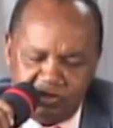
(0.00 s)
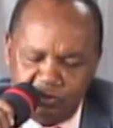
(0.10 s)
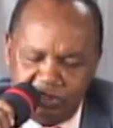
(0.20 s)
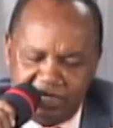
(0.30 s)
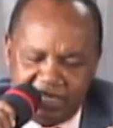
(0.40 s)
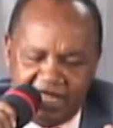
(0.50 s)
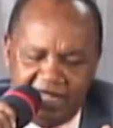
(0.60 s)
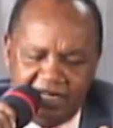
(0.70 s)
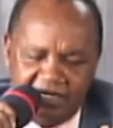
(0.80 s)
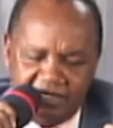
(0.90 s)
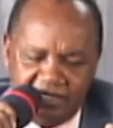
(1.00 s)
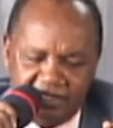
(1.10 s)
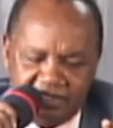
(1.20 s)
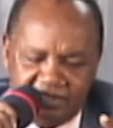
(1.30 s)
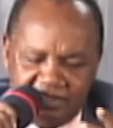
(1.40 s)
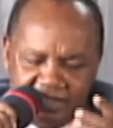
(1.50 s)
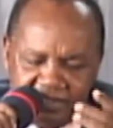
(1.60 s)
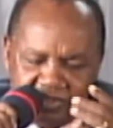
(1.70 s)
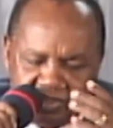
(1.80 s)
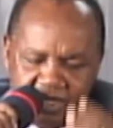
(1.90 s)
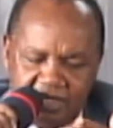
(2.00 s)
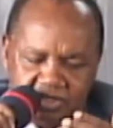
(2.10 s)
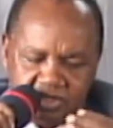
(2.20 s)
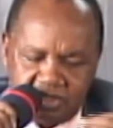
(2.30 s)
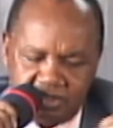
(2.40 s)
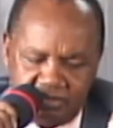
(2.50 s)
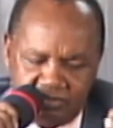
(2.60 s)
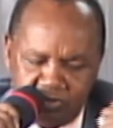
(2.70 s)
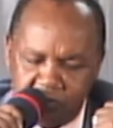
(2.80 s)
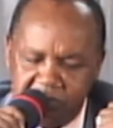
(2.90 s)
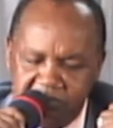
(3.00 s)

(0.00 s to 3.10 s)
derail the church, to